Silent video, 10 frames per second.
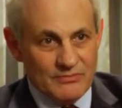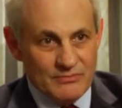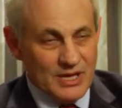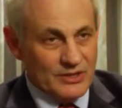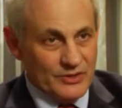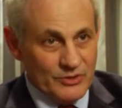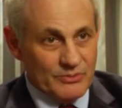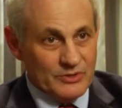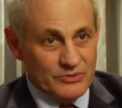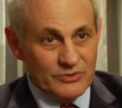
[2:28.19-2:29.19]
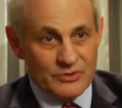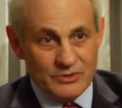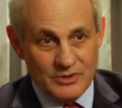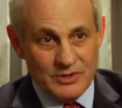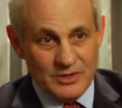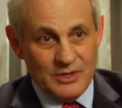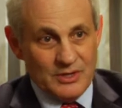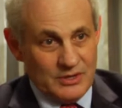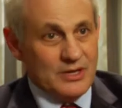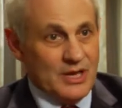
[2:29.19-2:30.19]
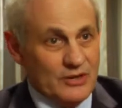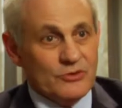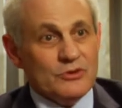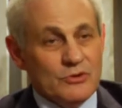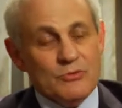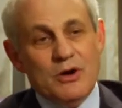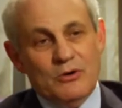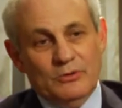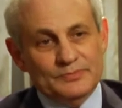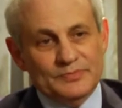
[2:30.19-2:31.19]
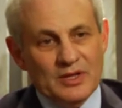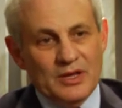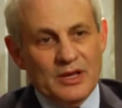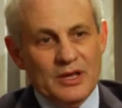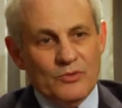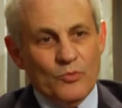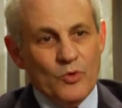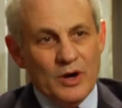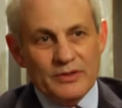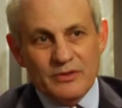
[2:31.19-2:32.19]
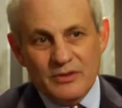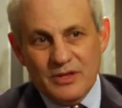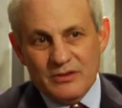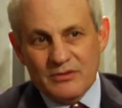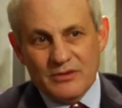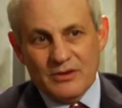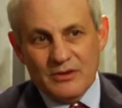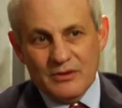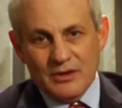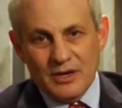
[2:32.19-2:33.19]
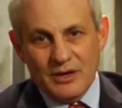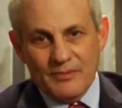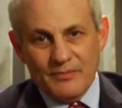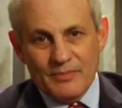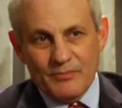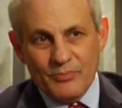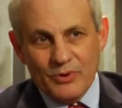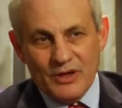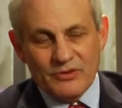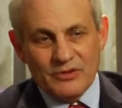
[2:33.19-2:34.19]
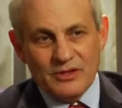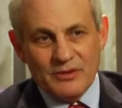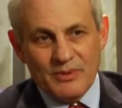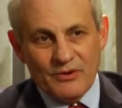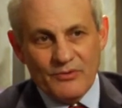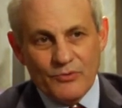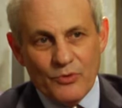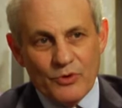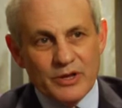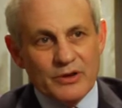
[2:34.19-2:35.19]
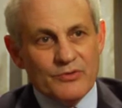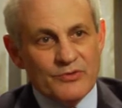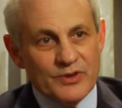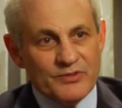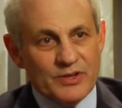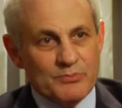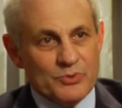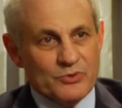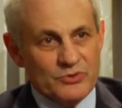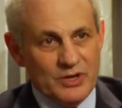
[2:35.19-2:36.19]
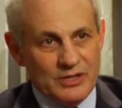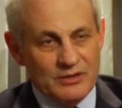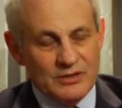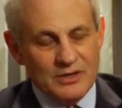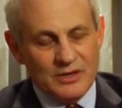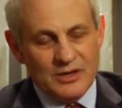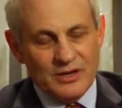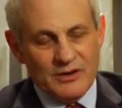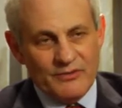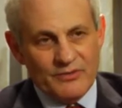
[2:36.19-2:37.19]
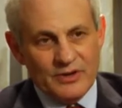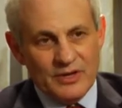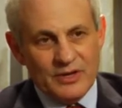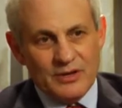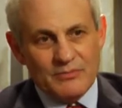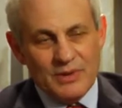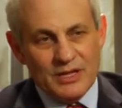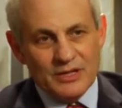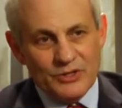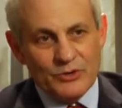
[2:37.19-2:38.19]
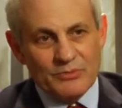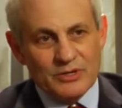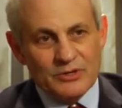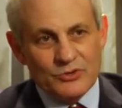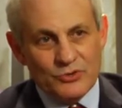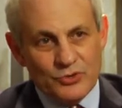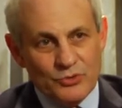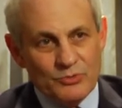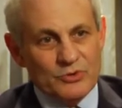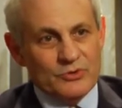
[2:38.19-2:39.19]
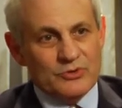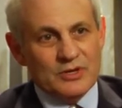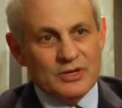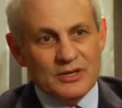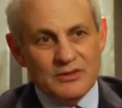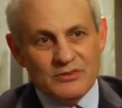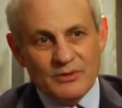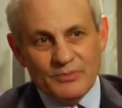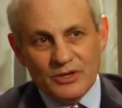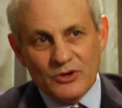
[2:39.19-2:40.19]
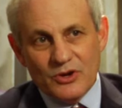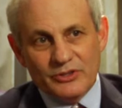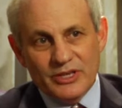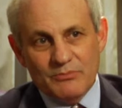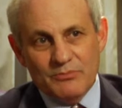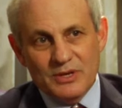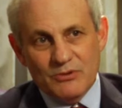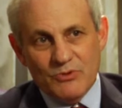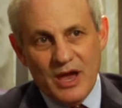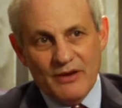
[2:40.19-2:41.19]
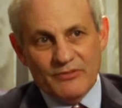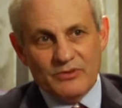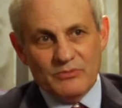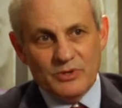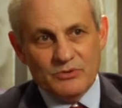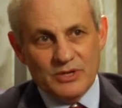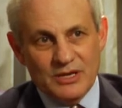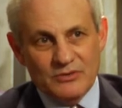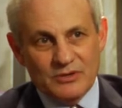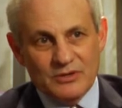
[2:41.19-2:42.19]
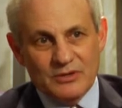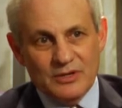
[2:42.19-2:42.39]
melanomas to, to actually grow. And one that's uh, present in about 40 or 50 percent of melanoma tumors is something called a BRAF mutation.